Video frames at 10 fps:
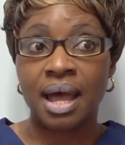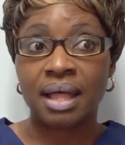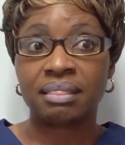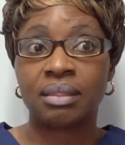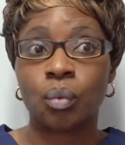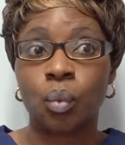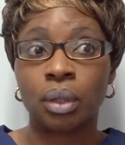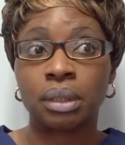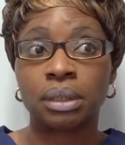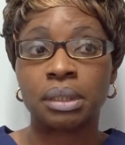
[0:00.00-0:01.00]
at the
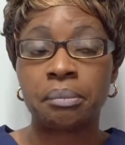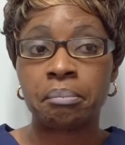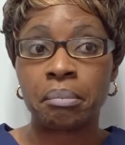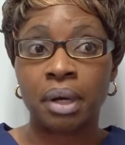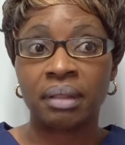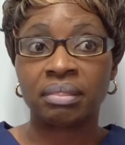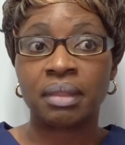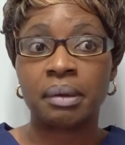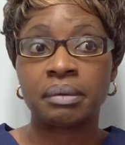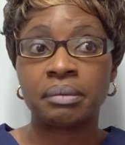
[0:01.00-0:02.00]
1
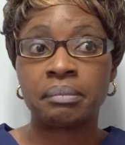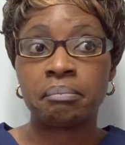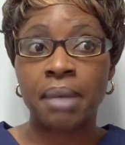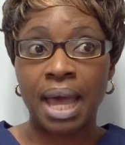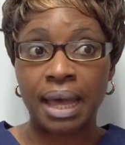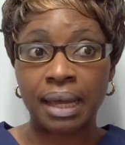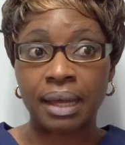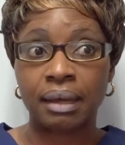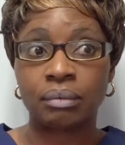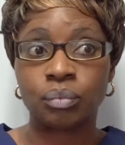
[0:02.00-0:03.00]
month
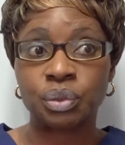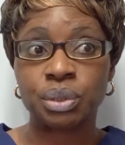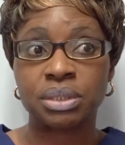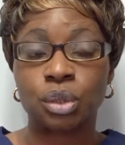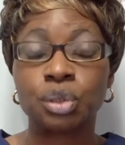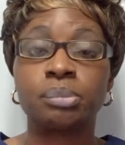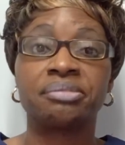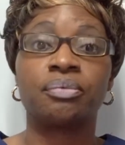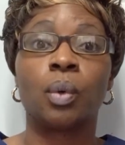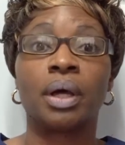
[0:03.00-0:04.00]
mark, which was October
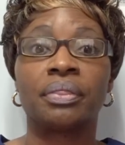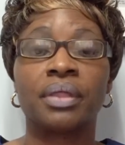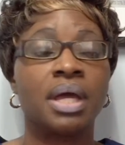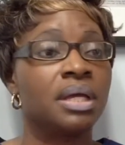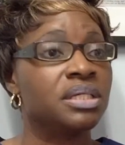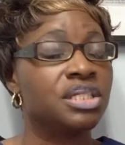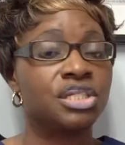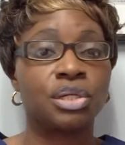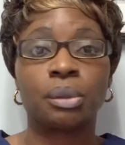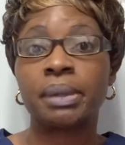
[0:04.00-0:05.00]
4th,
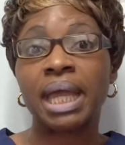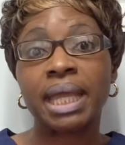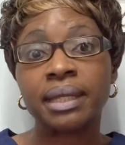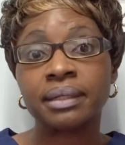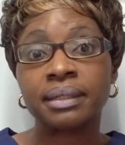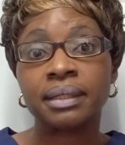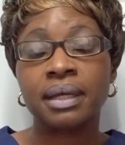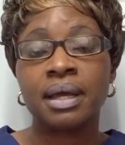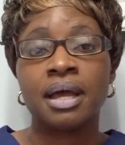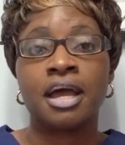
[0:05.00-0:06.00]
0 pain.
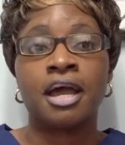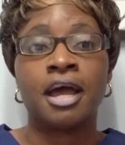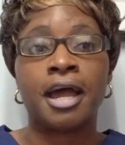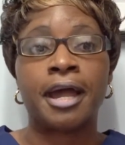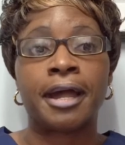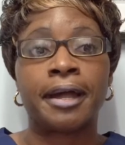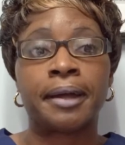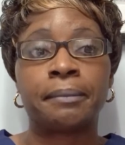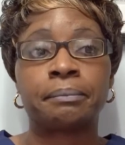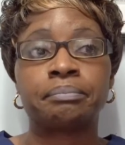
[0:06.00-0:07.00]

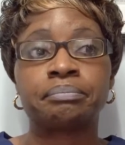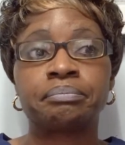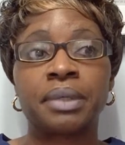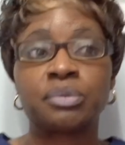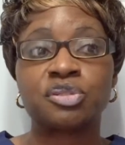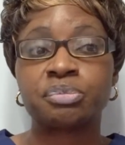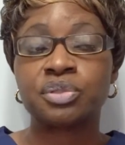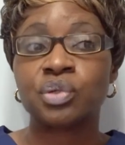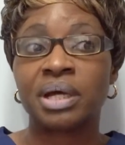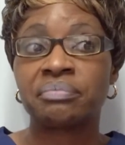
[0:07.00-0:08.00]
I was
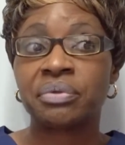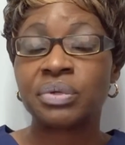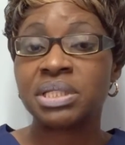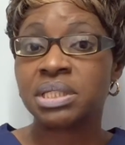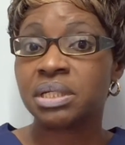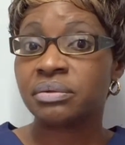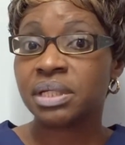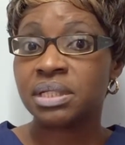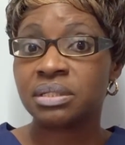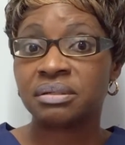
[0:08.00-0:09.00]
supposed to have 3
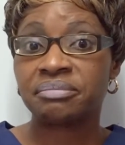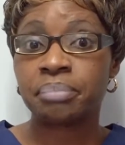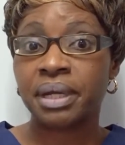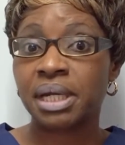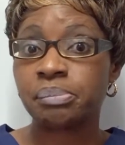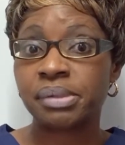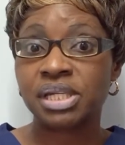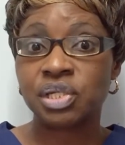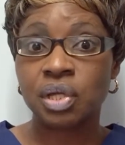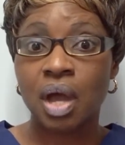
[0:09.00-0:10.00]
series of
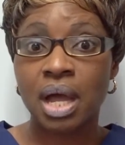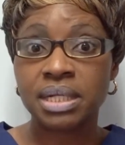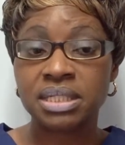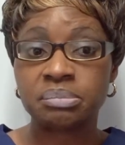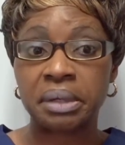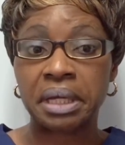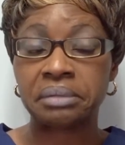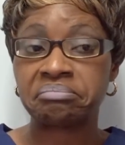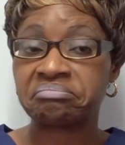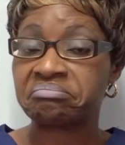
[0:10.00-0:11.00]
PRP shots,
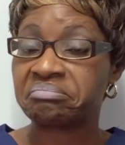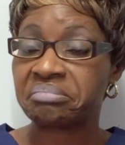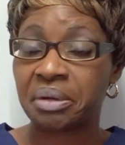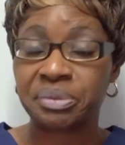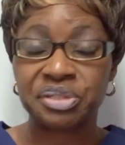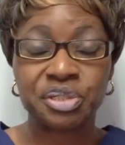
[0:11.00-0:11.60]
but I was